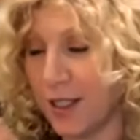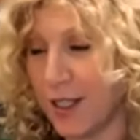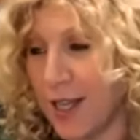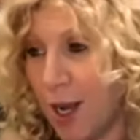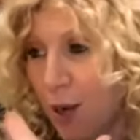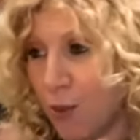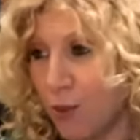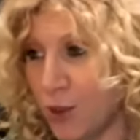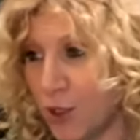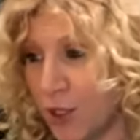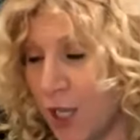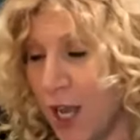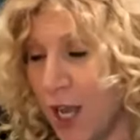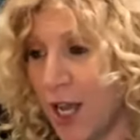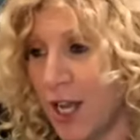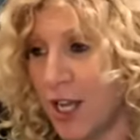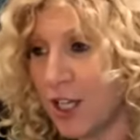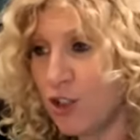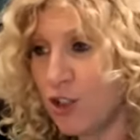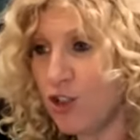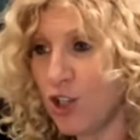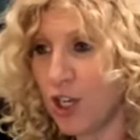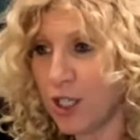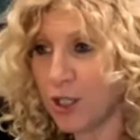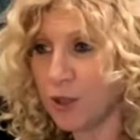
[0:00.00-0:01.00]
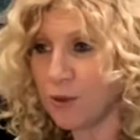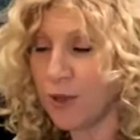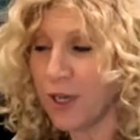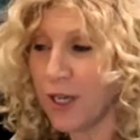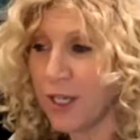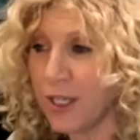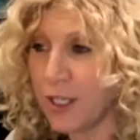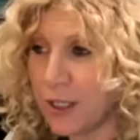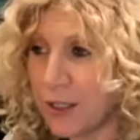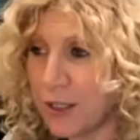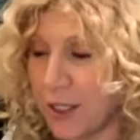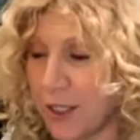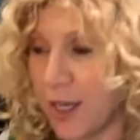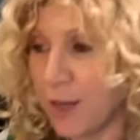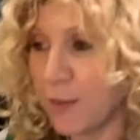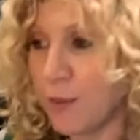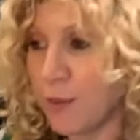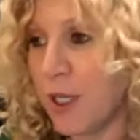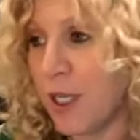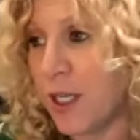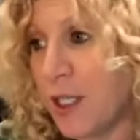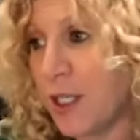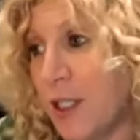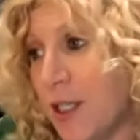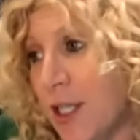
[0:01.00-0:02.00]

And that would generate excitement.